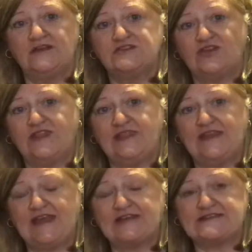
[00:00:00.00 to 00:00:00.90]
So then
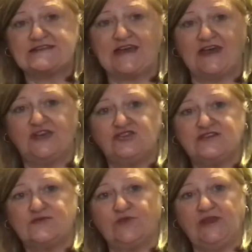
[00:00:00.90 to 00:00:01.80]
the next stage
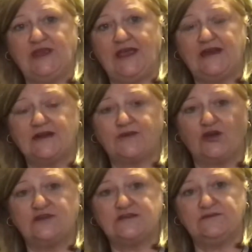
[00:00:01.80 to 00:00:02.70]
is we ended up
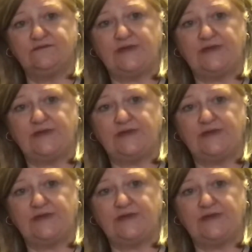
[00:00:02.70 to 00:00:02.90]
going to